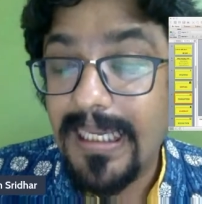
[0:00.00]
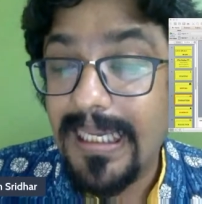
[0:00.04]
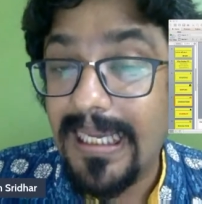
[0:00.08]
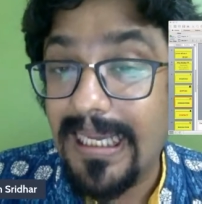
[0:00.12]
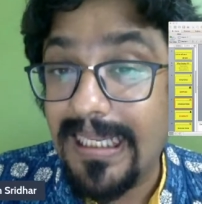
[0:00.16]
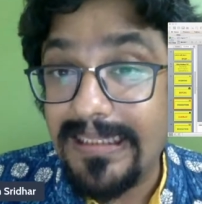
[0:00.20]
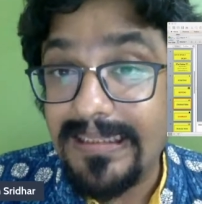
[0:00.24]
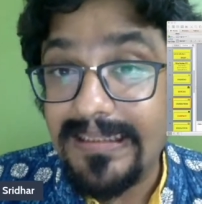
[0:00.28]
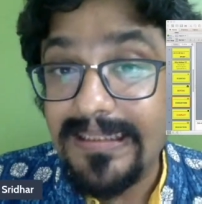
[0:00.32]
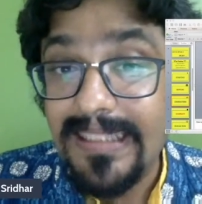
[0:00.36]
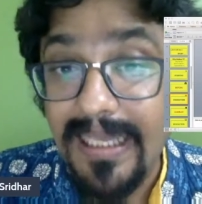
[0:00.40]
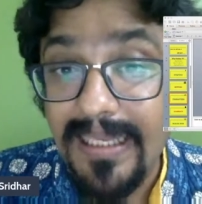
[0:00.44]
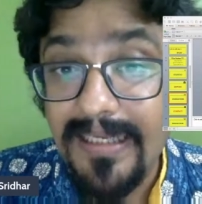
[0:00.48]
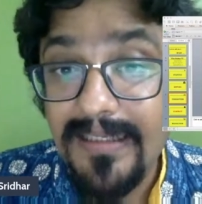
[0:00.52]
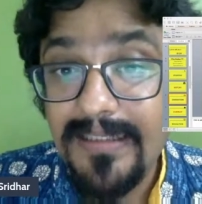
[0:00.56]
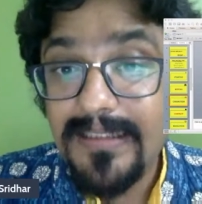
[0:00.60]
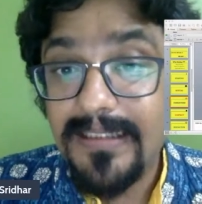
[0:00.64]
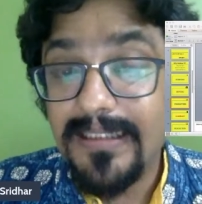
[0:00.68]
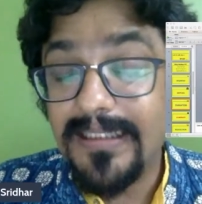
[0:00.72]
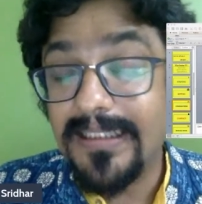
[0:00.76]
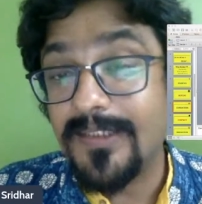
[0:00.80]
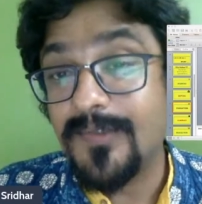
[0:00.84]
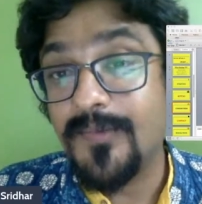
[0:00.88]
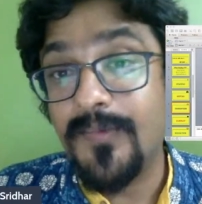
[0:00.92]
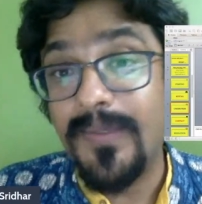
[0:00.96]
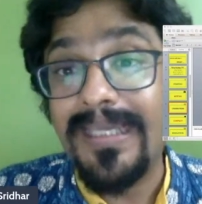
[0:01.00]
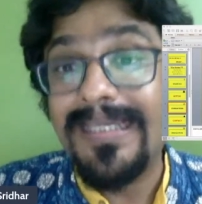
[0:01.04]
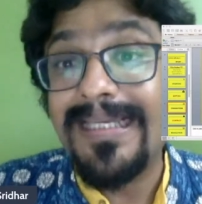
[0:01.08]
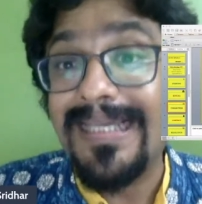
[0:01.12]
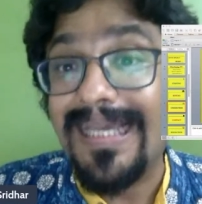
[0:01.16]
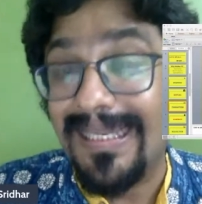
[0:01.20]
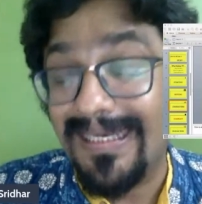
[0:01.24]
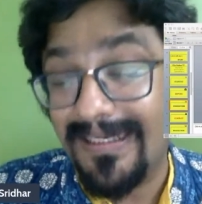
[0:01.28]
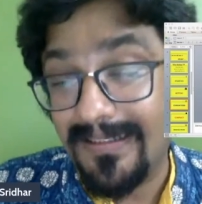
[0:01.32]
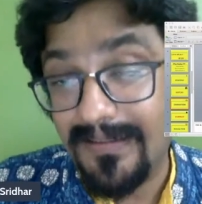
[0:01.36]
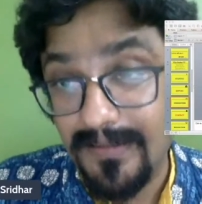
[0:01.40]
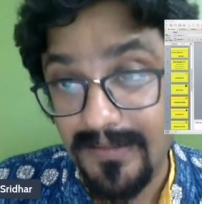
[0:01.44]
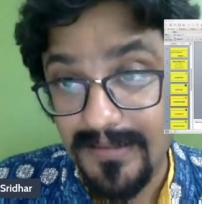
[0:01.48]
And that is where
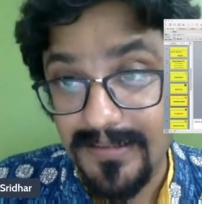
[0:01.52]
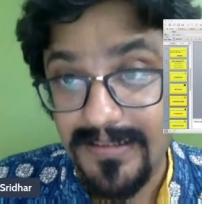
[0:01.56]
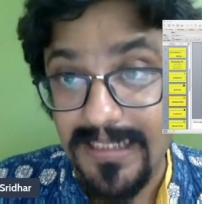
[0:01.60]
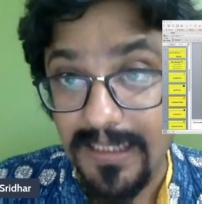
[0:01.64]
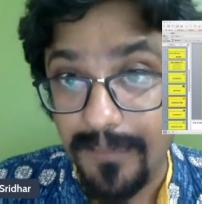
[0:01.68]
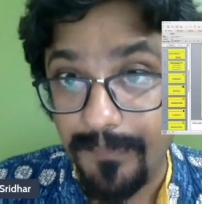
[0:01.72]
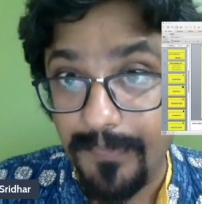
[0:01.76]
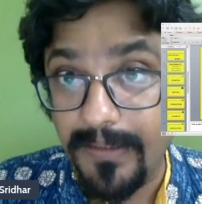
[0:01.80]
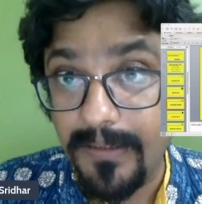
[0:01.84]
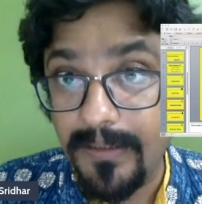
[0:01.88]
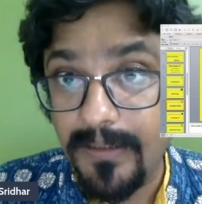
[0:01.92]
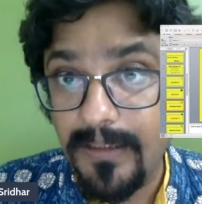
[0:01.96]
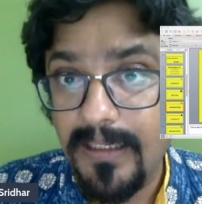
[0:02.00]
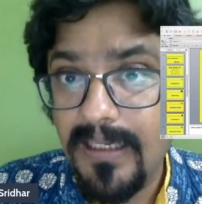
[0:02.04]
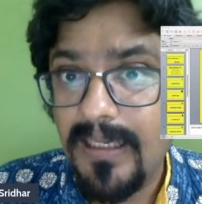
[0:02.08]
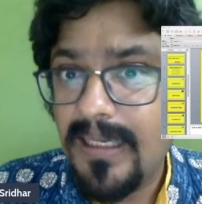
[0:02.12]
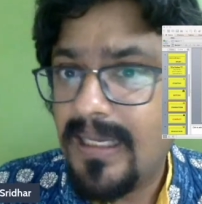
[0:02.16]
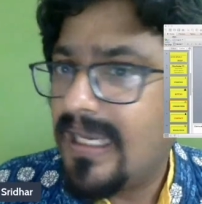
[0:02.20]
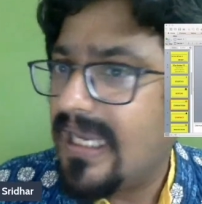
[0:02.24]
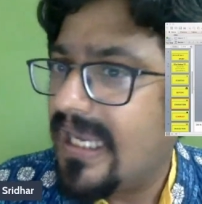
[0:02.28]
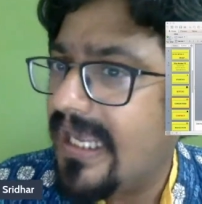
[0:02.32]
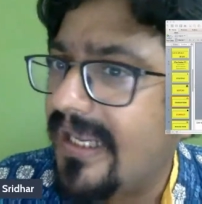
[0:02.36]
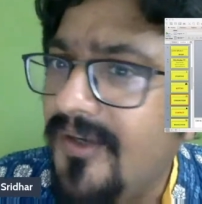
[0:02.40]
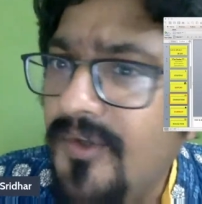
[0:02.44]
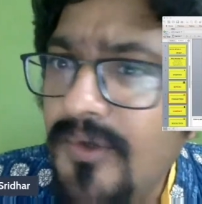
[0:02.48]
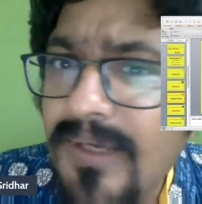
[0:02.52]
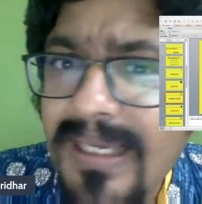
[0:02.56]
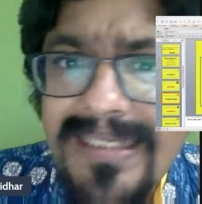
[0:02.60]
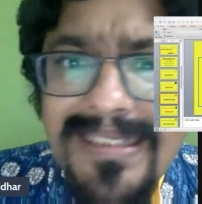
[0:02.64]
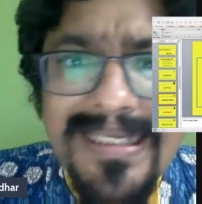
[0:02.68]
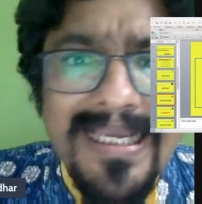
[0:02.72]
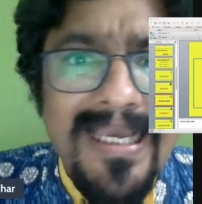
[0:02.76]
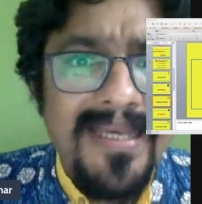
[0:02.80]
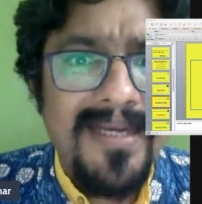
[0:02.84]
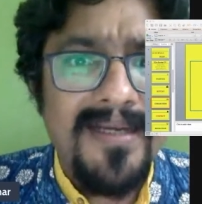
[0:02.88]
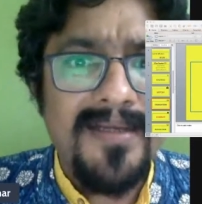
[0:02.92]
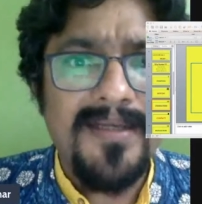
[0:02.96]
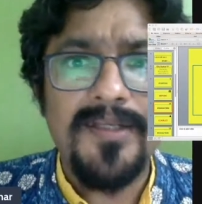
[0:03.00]
characters come in. And you add
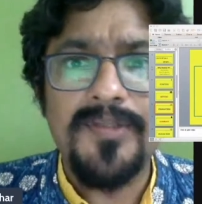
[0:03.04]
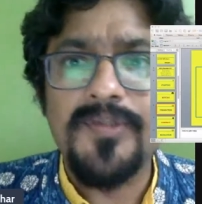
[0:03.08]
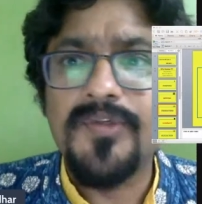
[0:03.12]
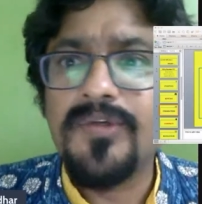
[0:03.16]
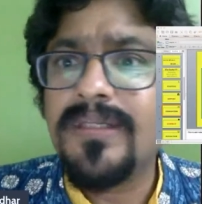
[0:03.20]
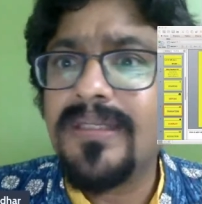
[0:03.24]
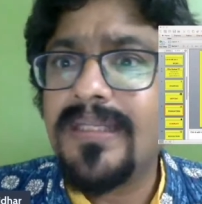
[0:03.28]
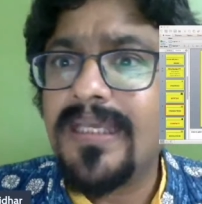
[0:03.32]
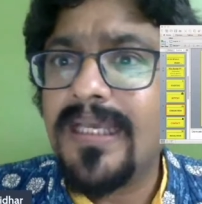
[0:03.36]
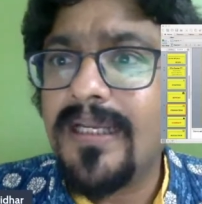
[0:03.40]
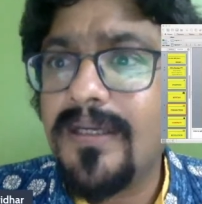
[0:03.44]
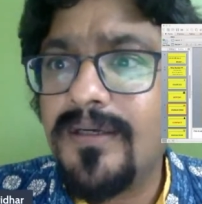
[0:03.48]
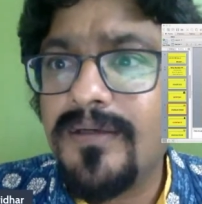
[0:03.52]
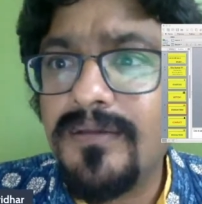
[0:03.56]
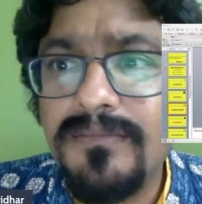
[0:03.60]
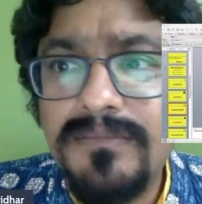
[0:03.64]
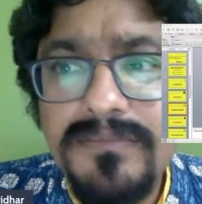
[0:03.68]
characters. You can add